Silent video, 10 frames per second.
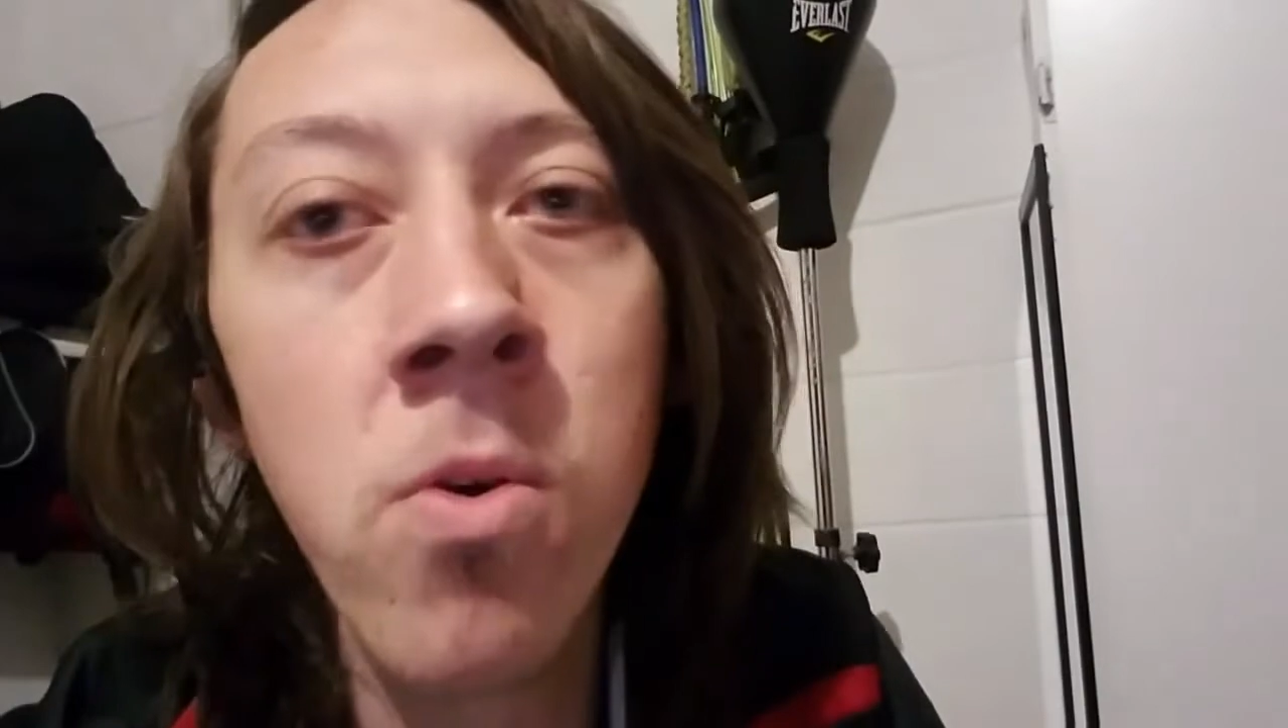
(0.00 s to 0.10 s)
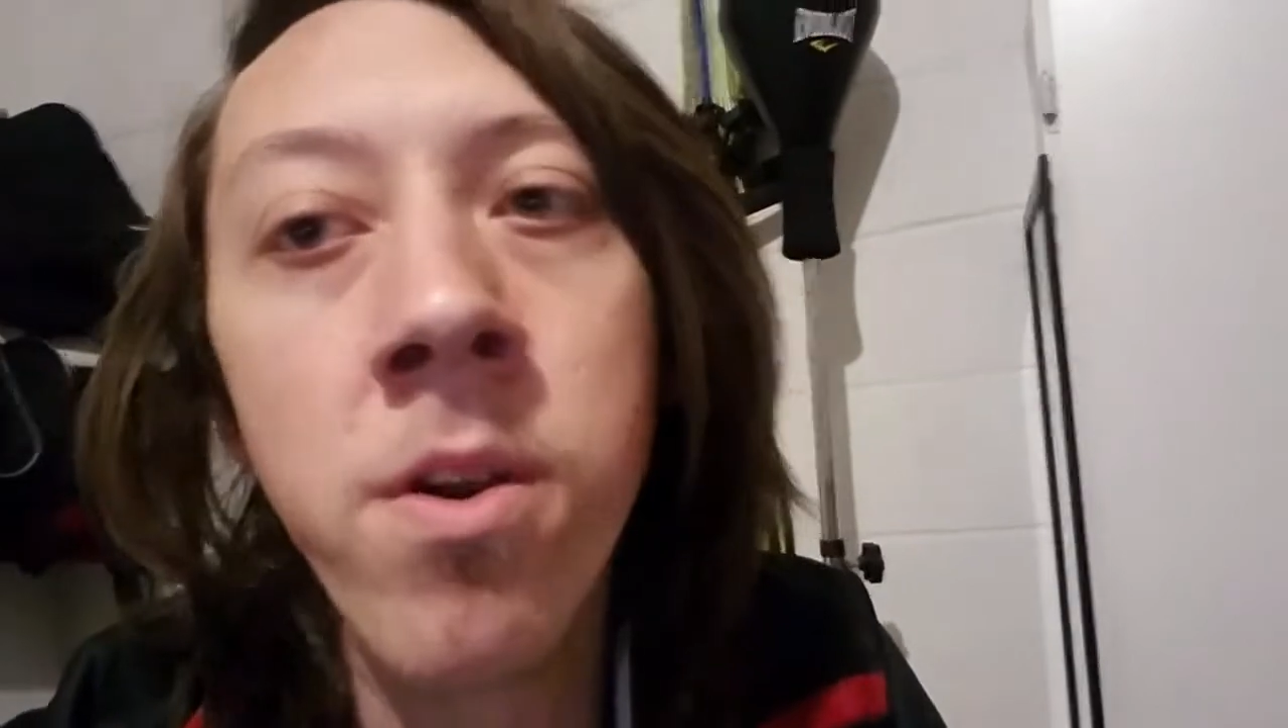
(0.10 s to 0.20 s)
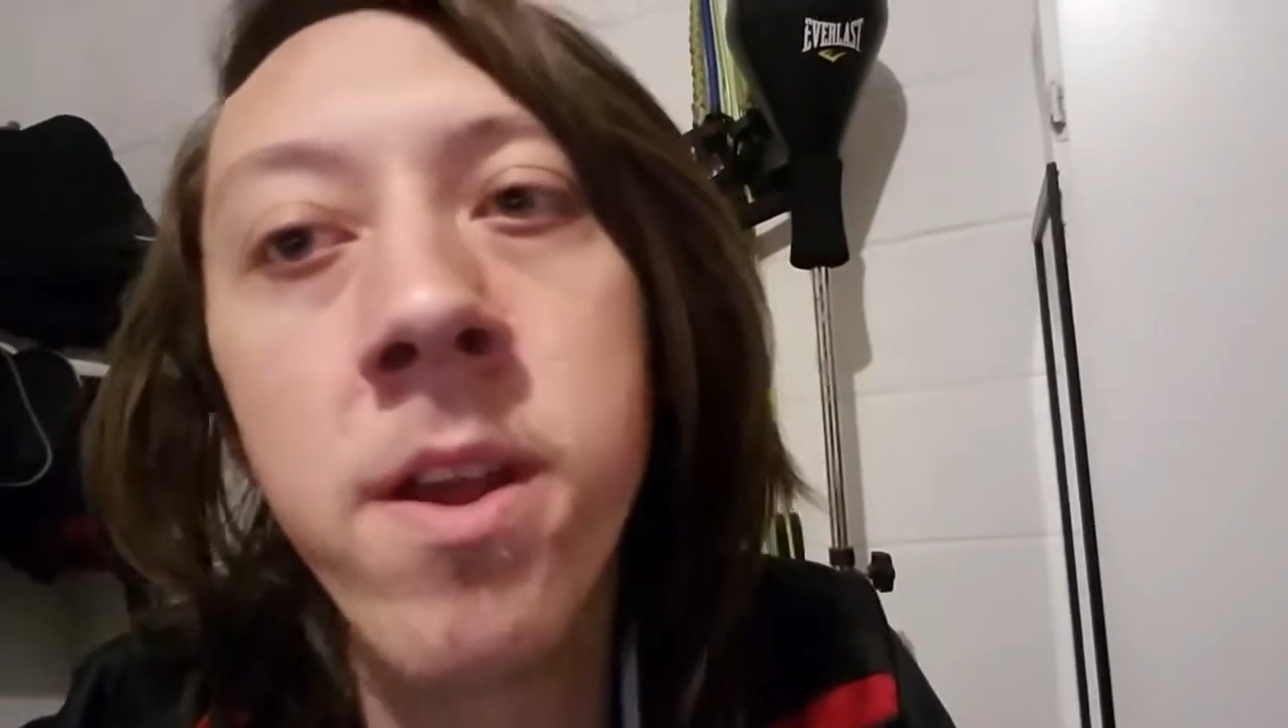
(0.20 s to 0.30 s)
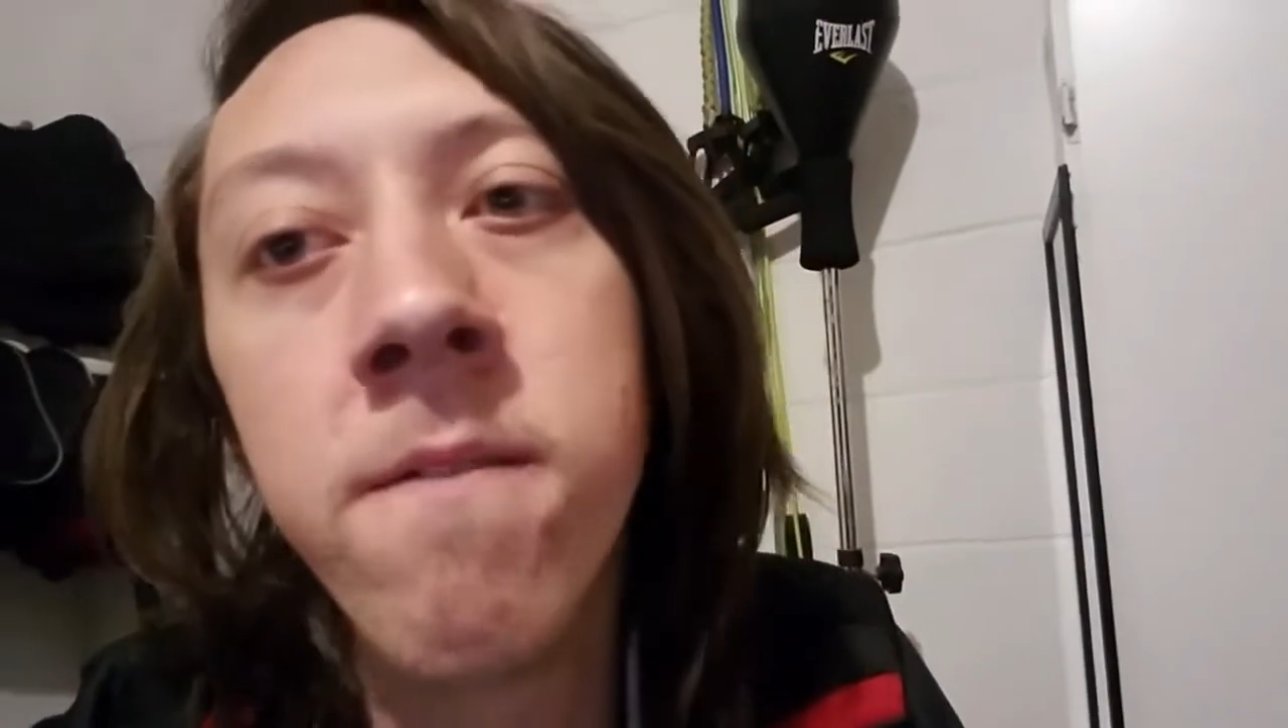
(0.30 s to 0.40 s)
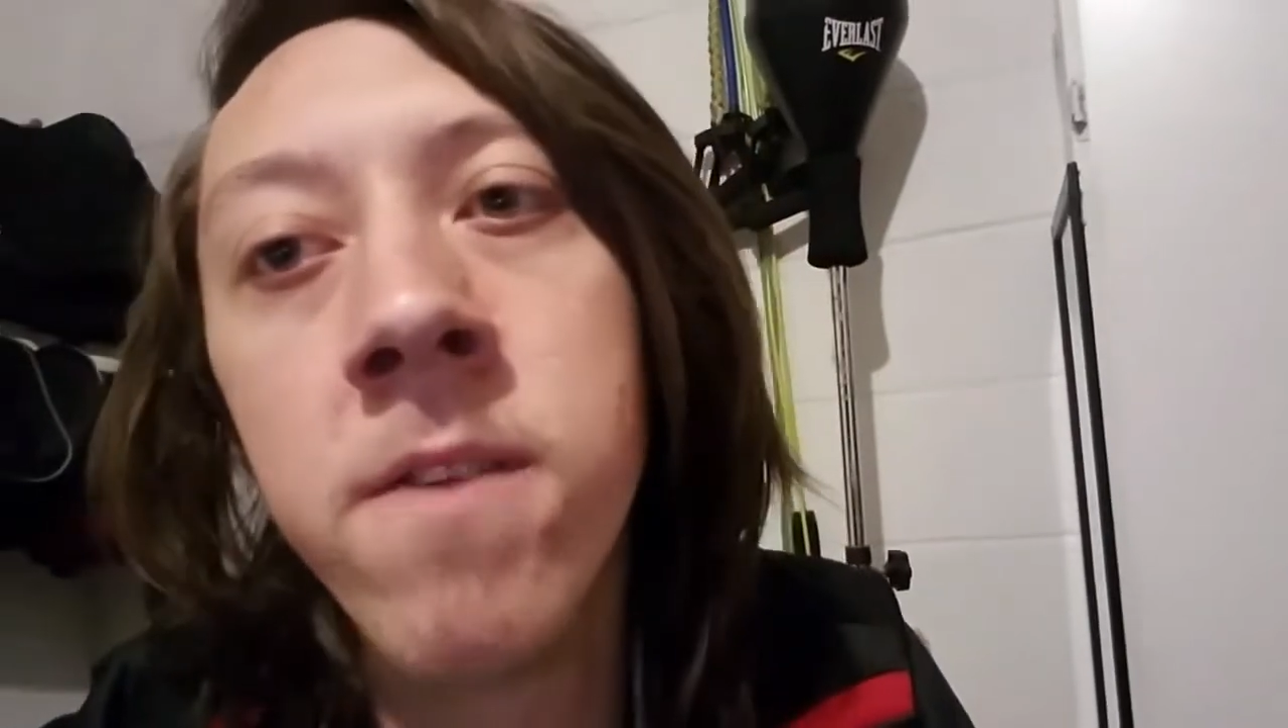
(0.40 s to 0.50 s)

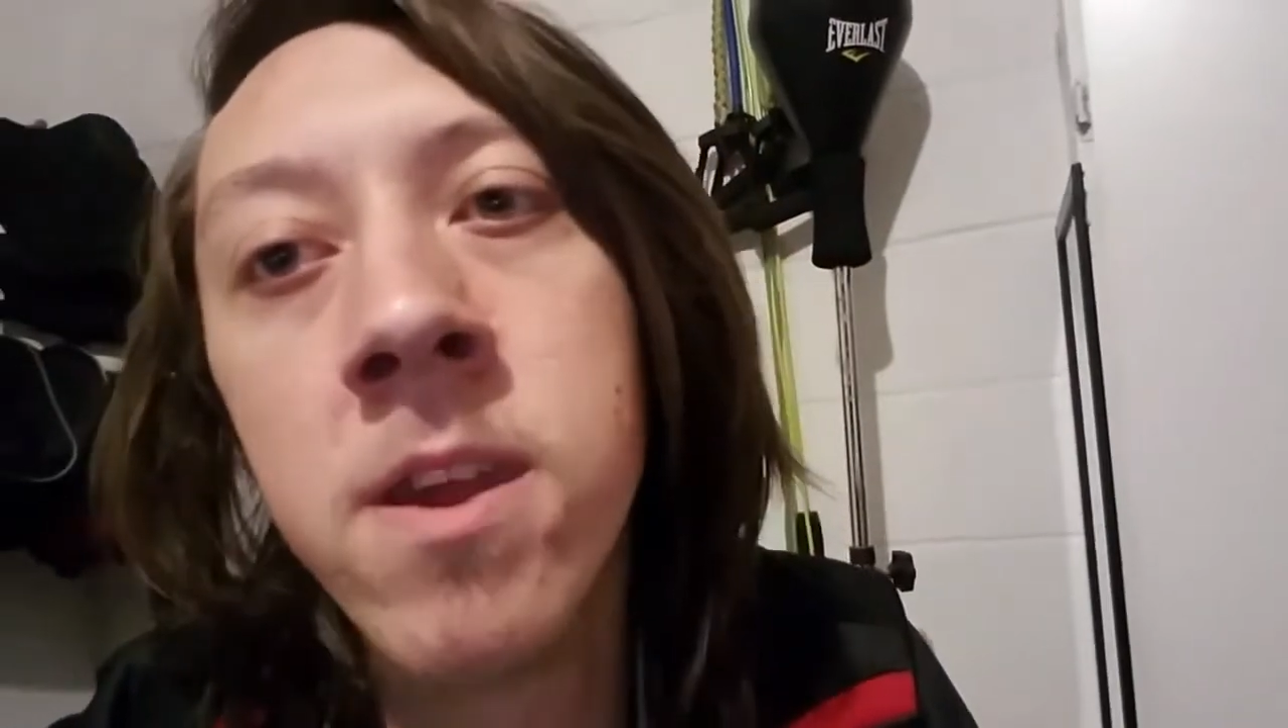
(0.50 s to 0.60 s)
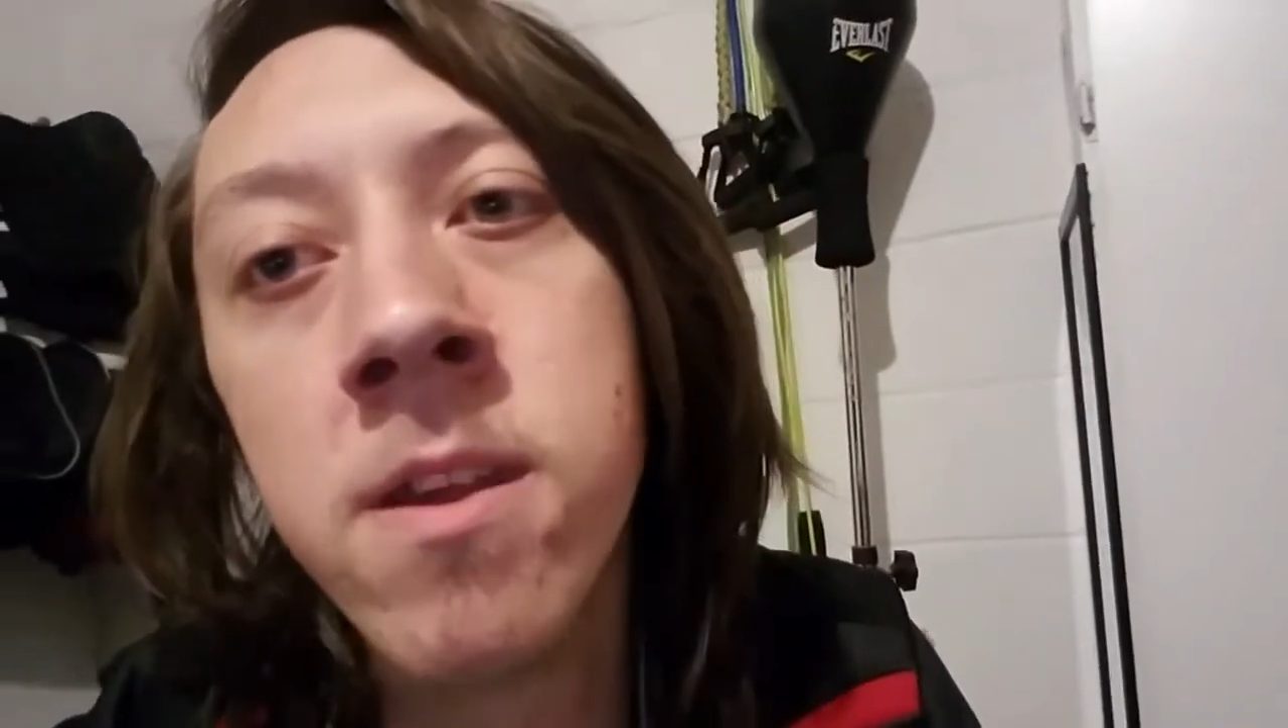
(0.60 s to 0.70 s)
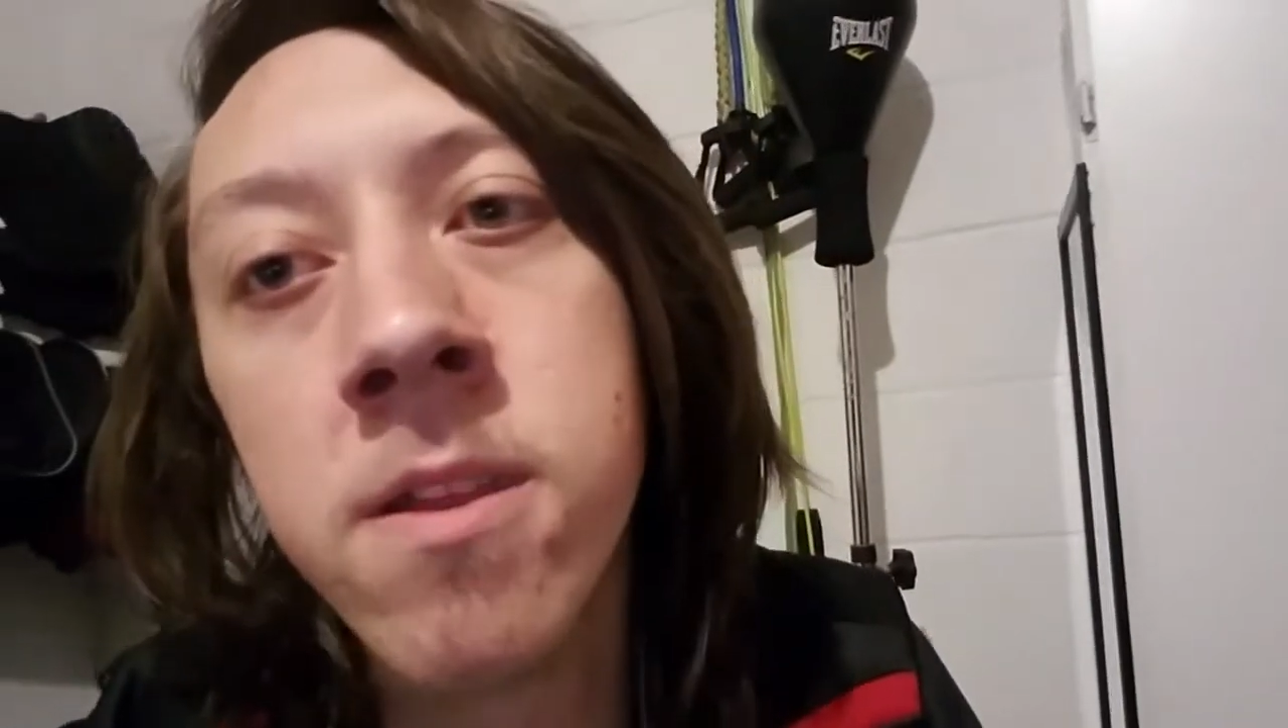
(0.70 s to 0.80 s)
EV